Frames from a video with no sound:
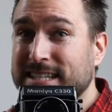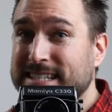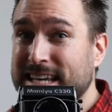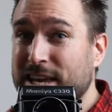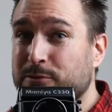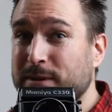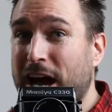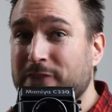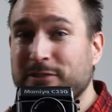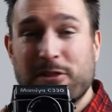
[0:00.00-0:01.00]

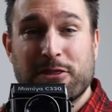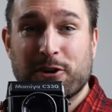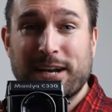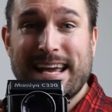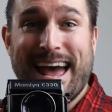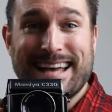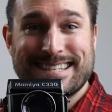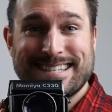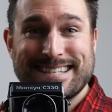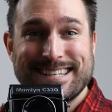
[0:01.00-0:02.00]

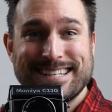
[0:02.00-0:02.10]
C330S.